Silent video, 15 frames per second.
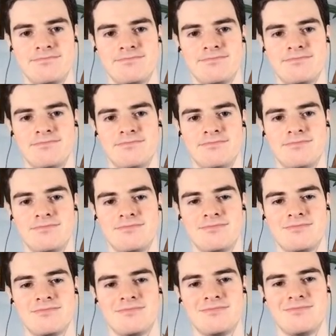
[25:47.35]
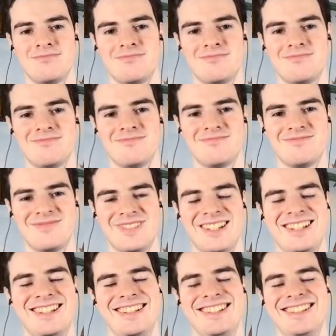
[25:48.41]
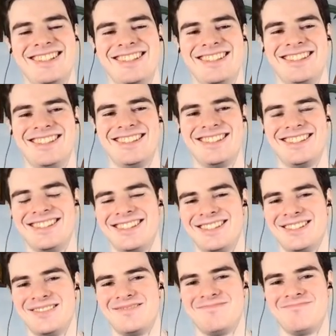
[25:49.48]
This person isn't speaking.